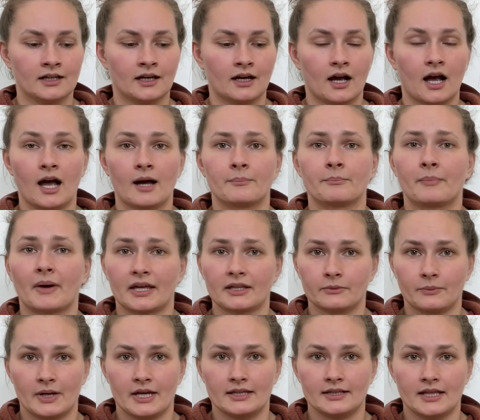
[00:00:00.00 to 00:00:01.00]
By the
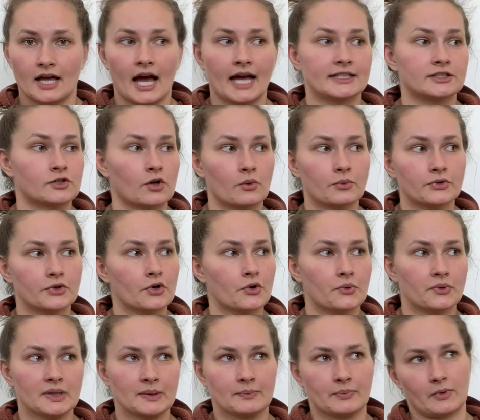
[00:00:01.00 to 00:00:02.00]
way, I don't know
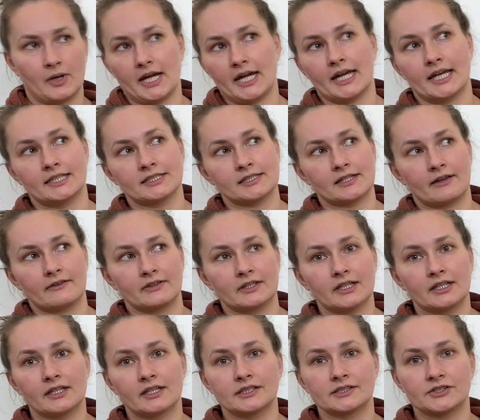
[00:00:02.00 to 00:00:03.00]
the brand of
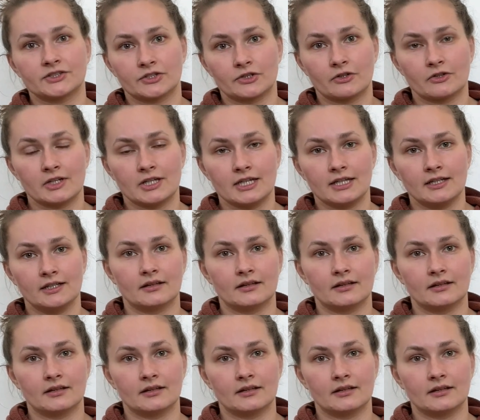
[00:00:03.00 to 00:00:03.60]
the Surrey.